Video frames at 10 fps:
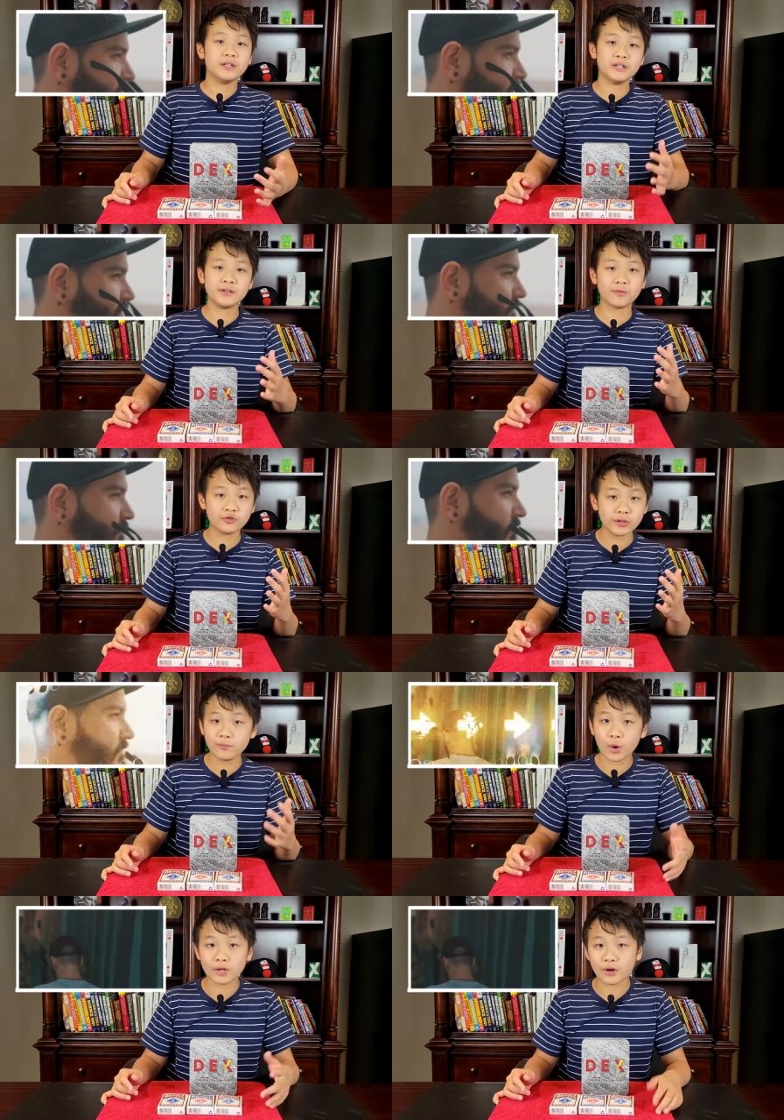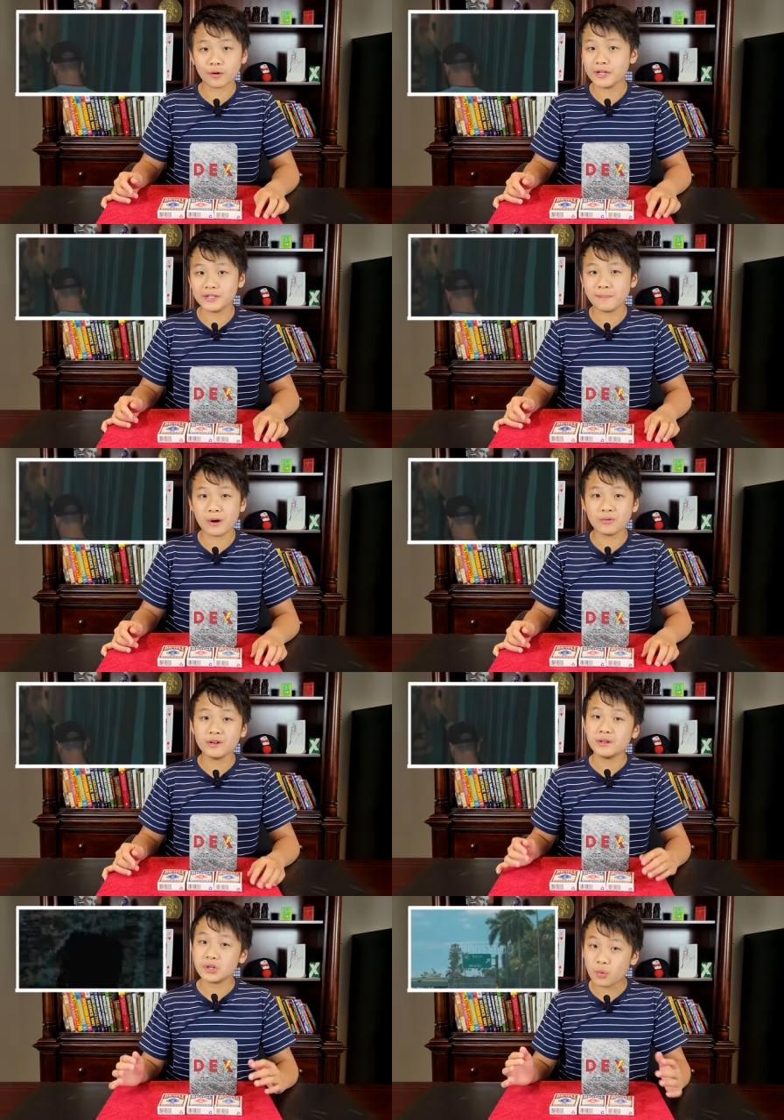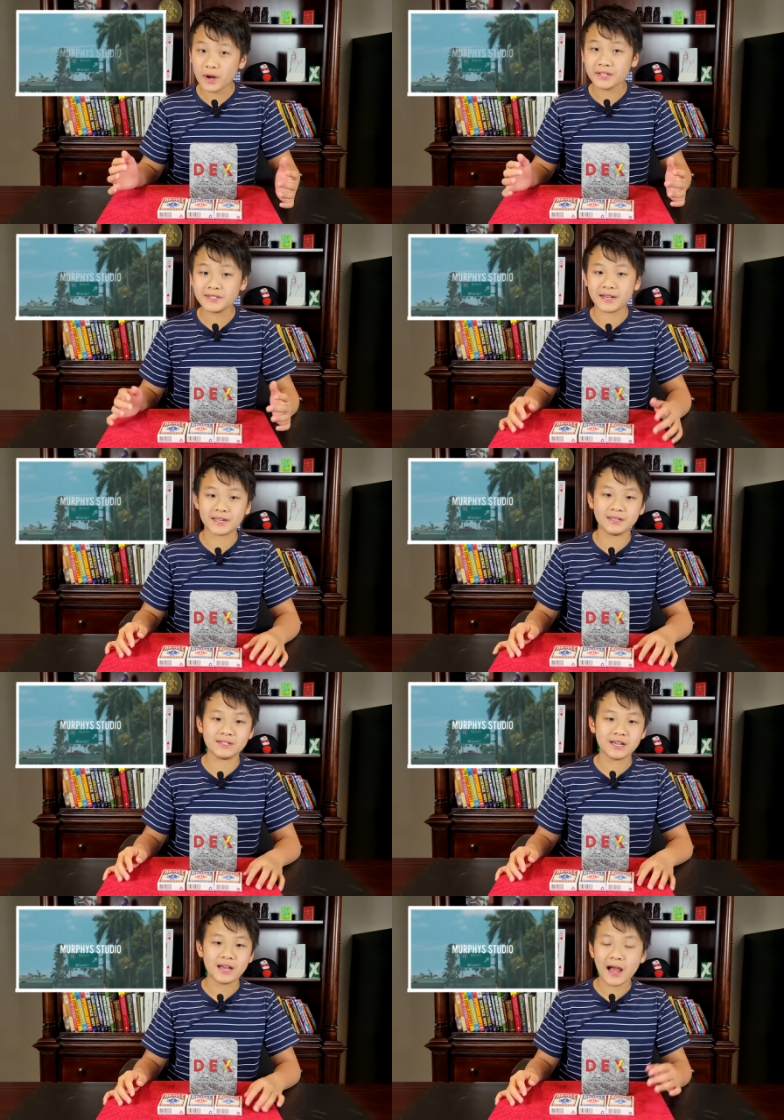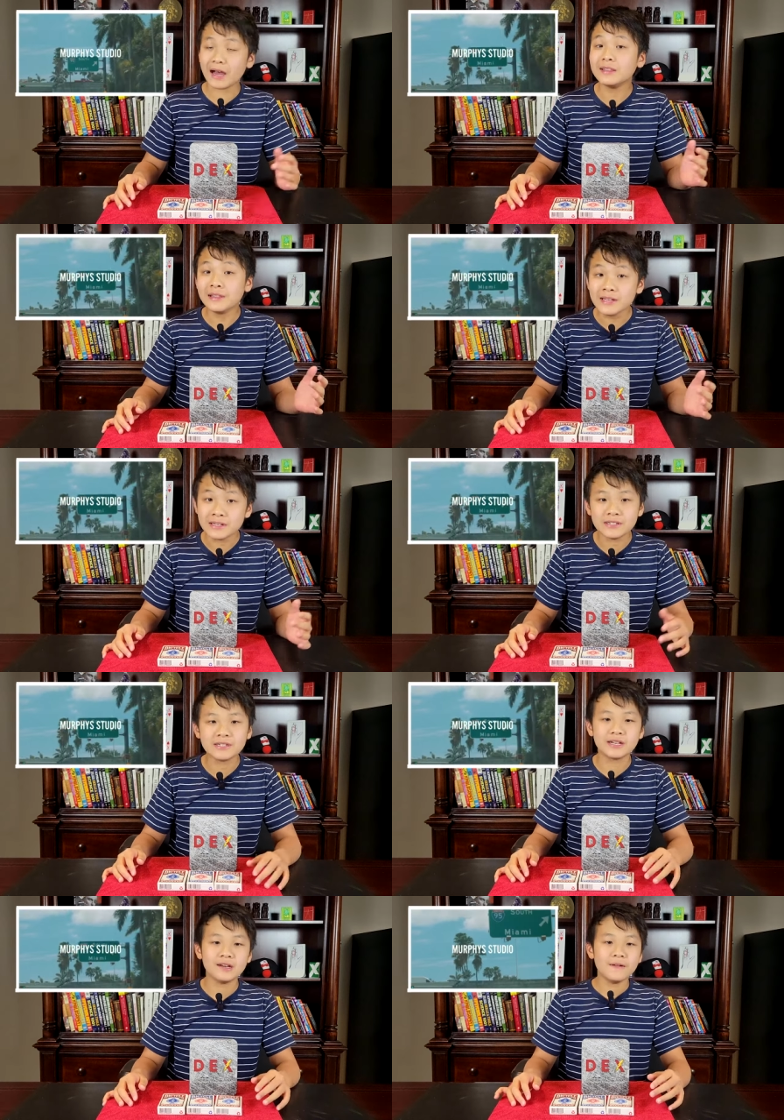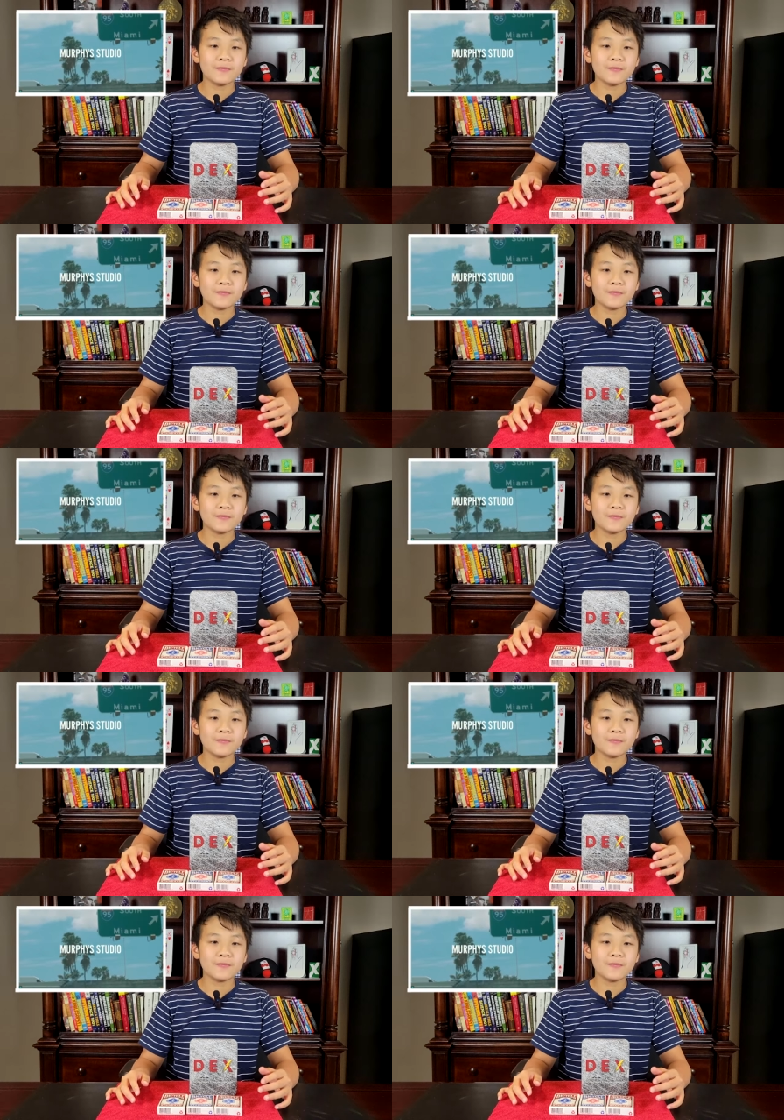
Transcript: to retrieve one card is about 20 seconds at least.